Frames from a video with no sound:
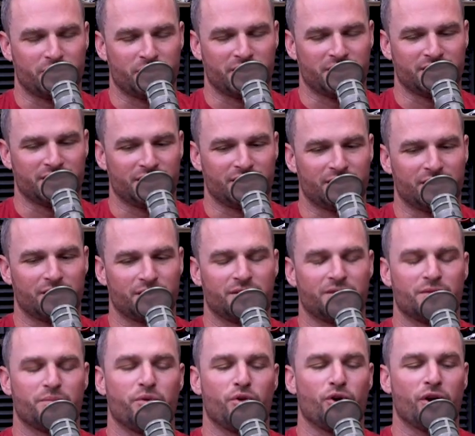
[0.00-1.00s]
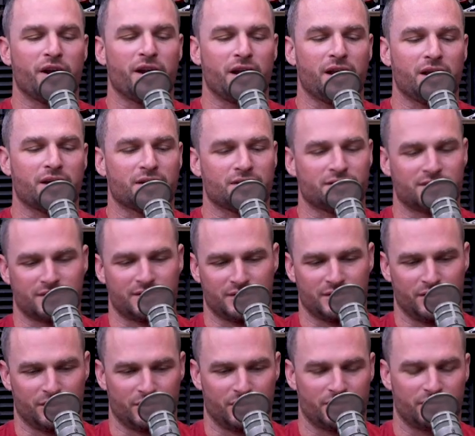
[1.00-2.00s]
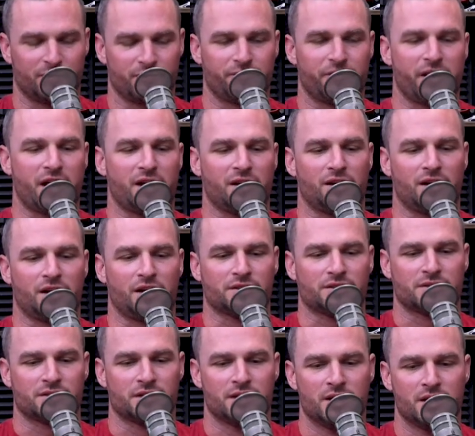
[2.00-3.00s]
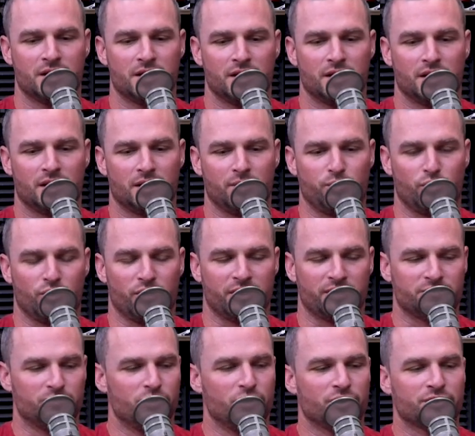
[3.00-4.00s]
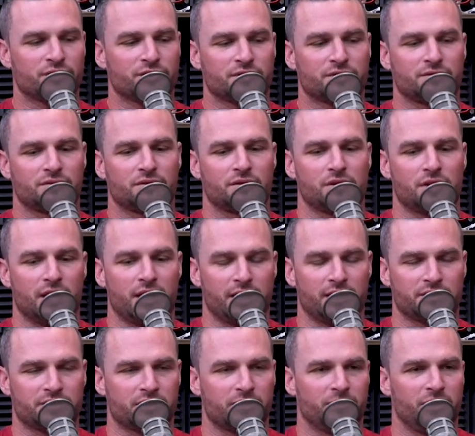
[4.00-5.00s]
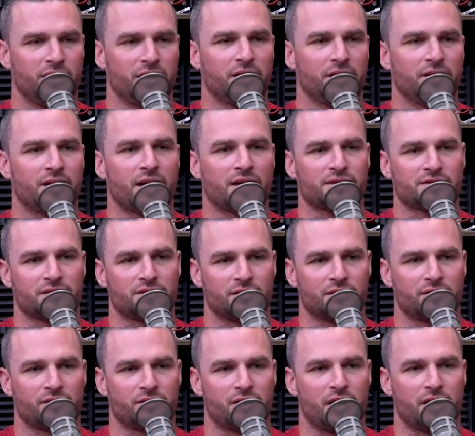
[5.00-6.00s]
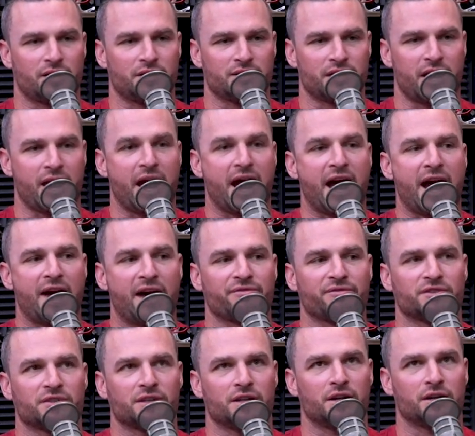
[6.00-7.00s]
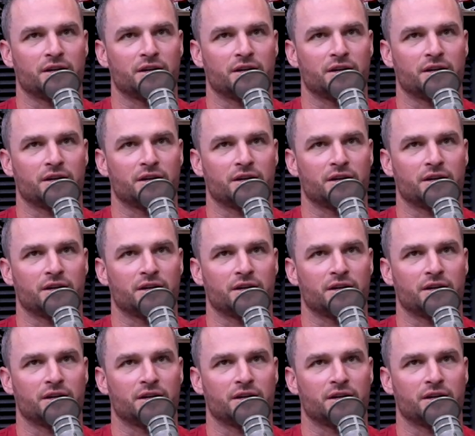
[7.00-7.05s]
But the, the, the point is, to your fat loss uh, point, is most clients coming in, that's their thought, is I have to